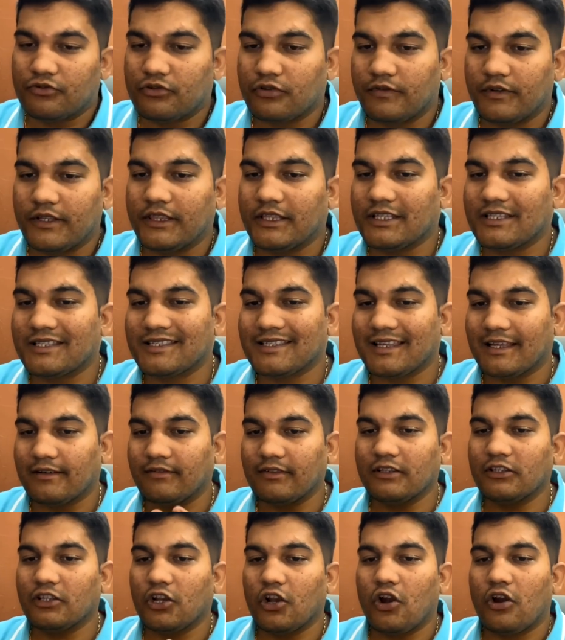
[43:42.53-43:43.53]
So when the
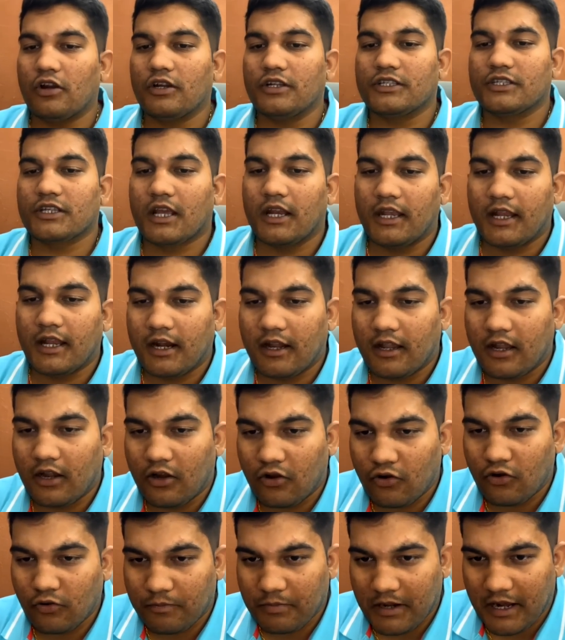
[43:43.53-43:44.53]
seventh Lord is
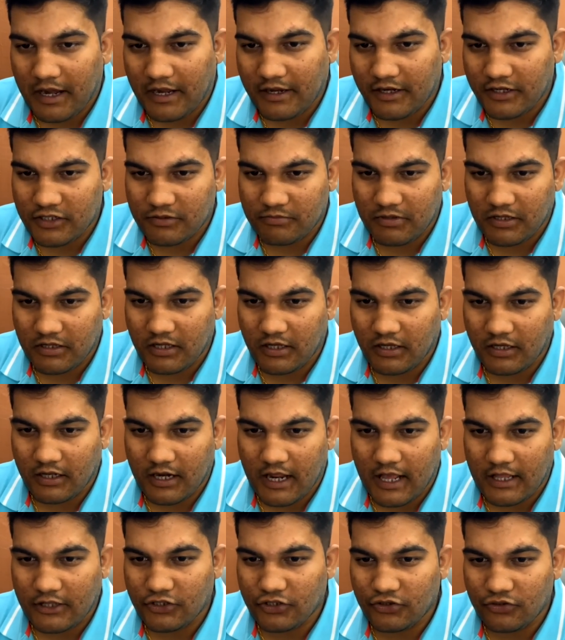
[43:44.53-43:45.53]
connected to planets making
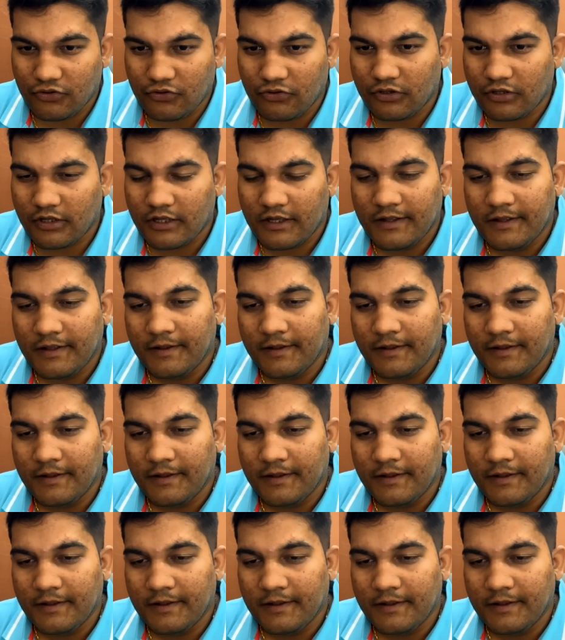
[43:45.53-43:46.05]
Rajyog,